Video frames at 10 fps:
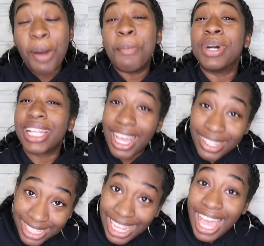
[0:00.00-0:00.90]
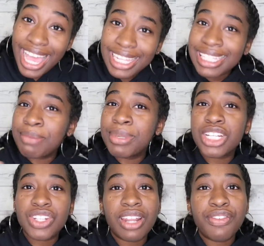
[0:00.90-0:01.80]
but outside because I'm
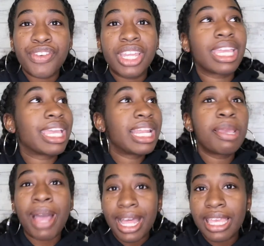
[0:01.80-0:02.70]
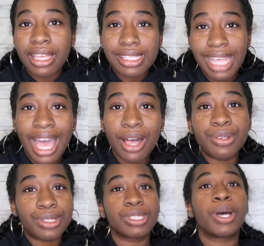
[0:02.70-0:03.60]
not trying to freak anybody else
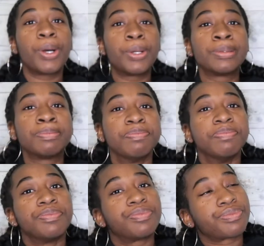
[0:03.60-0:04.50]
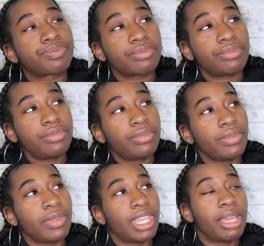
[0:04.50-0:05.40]
out. So
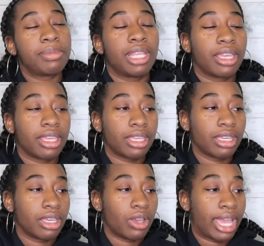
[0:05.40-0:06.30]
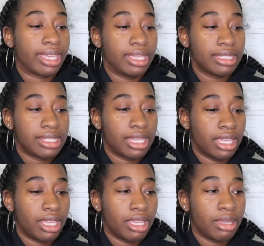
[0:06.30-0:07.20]
I'm like, I get to
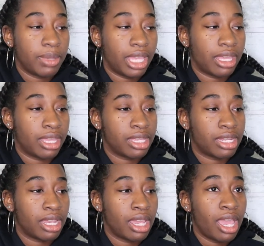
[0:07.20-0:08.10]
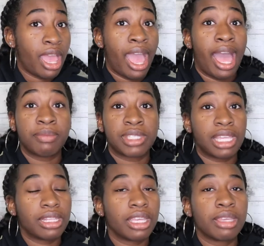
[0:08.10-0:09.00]
him and I'm
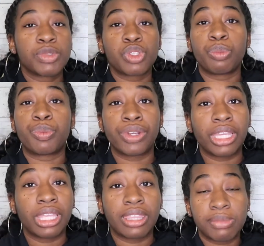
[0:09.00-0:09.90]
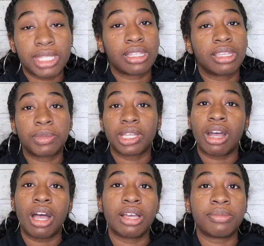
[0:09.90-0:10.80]
telling him to breathe. I'm telling him to
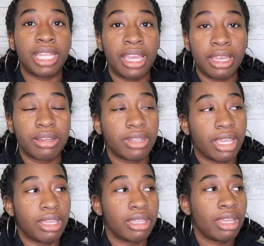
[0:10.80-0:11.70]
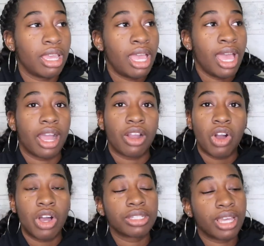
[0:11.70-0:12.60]
calm down. And I
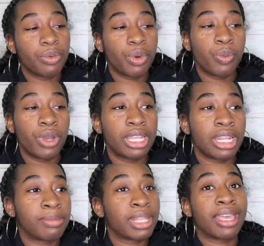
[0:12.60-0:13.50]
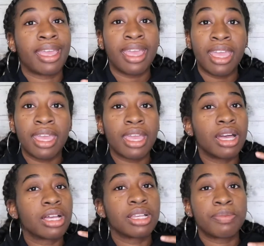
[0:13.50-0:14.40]
call 911 and I'm like, hey,
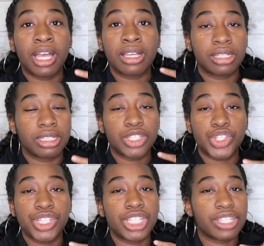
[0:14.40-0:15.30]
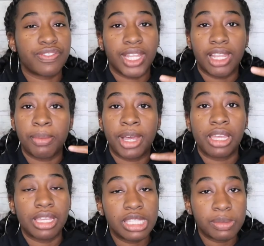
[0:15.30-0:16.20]
uh, my, uh, a tree just fell on my
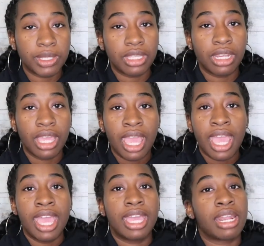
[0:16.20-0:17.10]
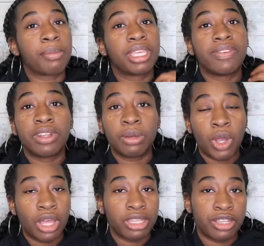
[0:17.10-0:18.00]
husband. And I'm giving him all the